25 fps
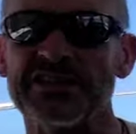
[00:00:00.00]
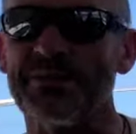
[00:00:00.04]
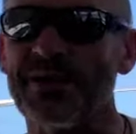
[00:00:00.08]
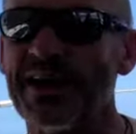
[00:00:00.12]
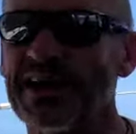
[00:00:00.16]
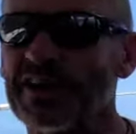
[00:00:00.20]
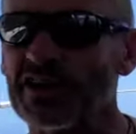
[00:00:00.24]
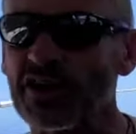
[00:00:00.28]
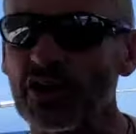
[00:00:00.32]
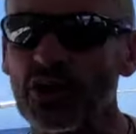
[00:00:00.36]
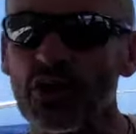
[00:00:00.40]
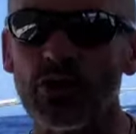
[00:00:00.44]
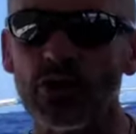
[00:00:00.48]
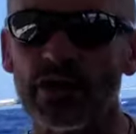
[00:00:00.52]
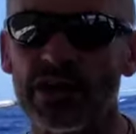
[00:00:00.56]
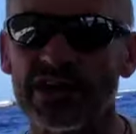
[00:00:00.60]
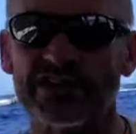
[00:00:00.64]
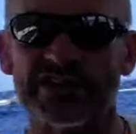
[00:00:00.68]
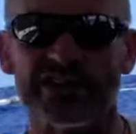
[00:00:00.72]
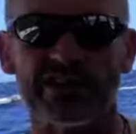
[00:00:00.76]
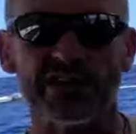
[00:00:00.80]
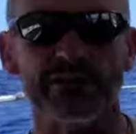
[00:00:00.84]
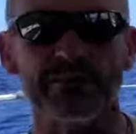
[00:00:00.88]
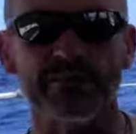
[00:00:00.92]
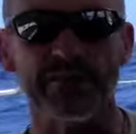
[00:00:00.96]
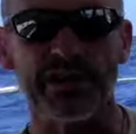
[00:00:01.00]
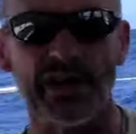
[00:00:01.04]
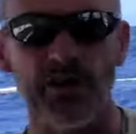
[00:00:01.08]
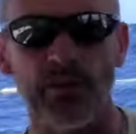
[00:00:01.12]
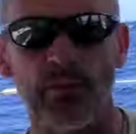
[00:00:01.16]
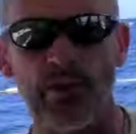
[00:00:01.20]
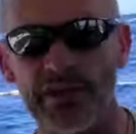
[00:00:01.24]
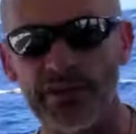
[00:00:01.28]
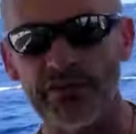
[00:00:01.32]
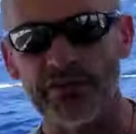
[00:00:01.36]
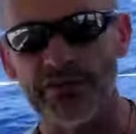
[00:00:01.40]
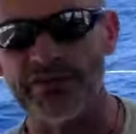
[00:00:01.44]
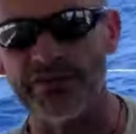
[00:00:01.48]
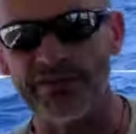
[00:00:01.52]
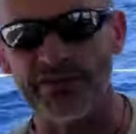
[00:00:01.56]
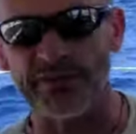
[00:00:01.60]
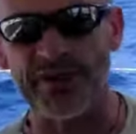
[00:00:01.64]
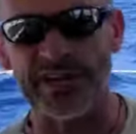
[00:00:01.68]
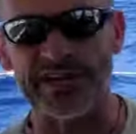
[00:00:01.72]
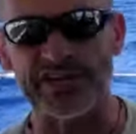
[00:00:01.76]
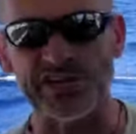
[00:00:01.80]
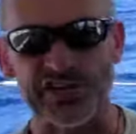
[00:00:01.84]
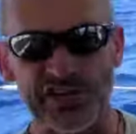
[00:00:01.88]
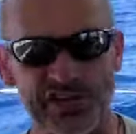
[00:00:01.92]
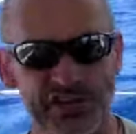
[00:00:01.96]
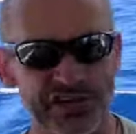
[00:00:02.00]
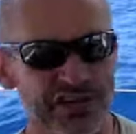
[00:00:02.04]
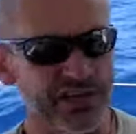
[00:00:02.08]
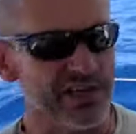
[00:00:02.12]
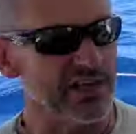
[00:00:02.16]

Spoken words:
to be able to call into them and get weather information